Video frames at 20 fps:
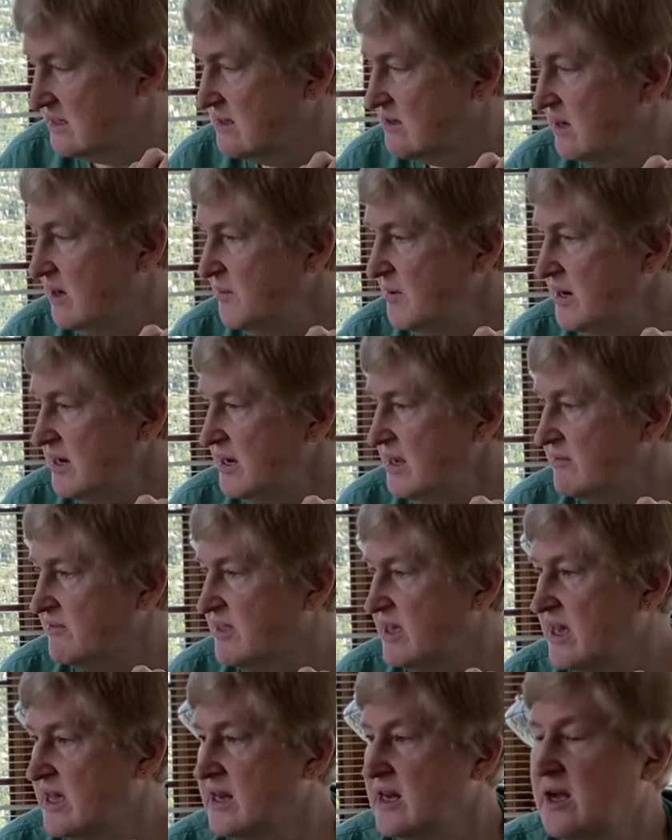I might have
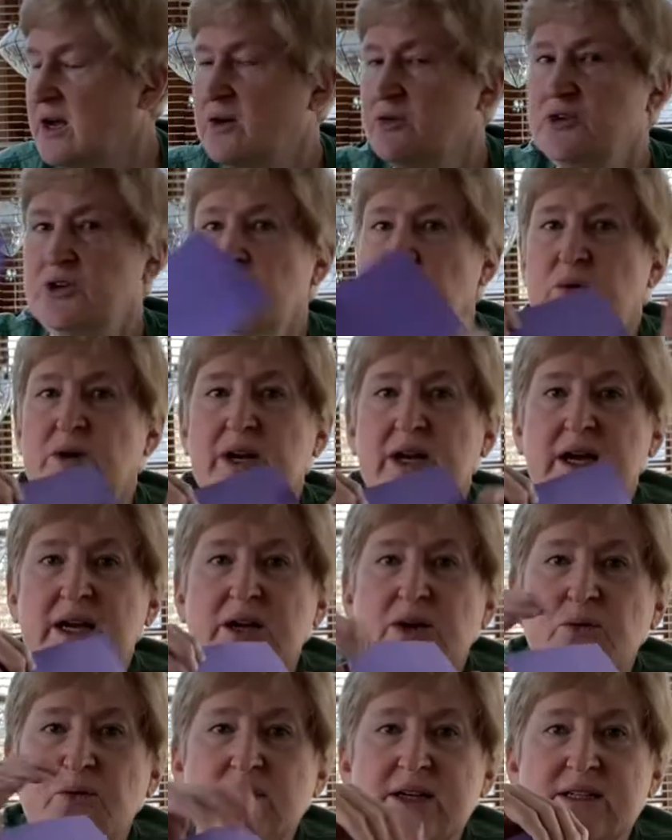that. You know what? I
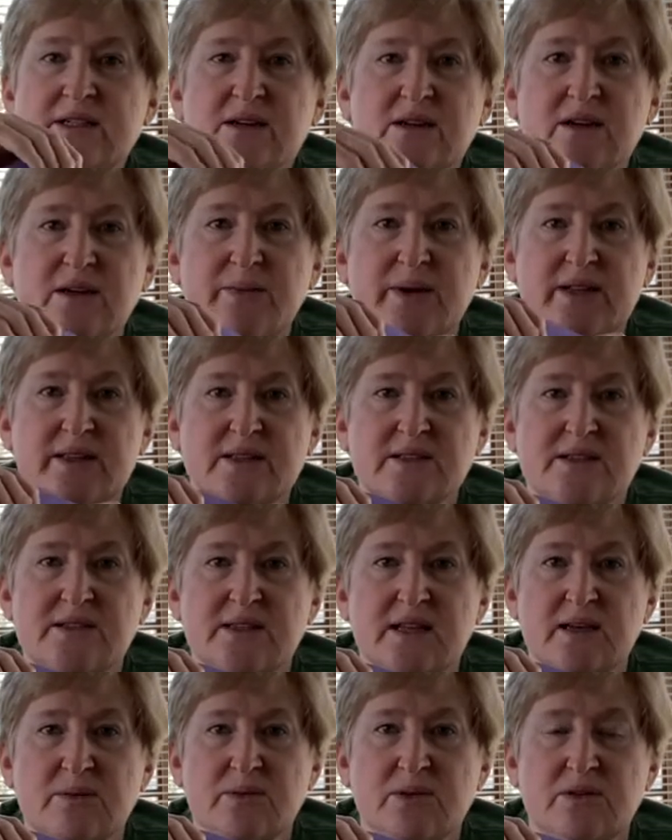don't want to talk about this
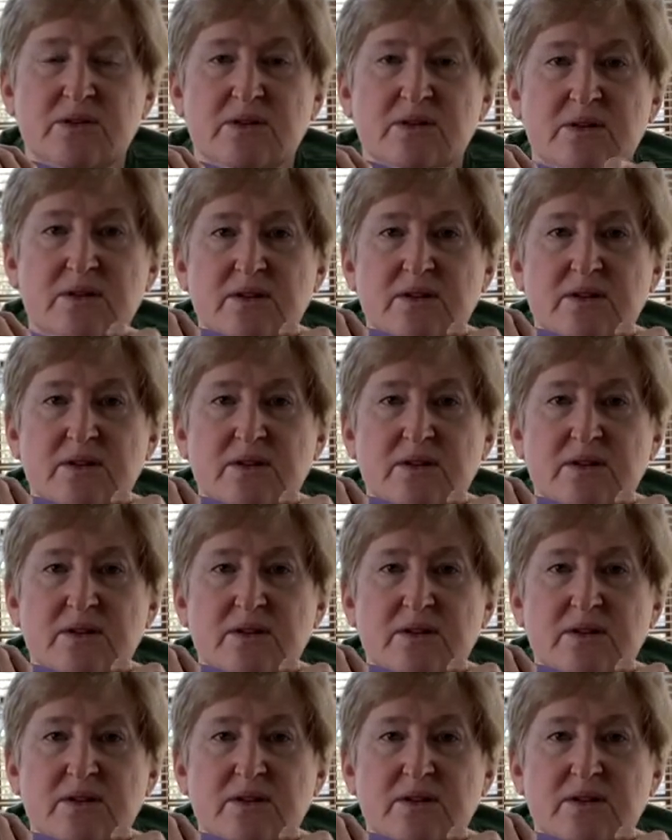label.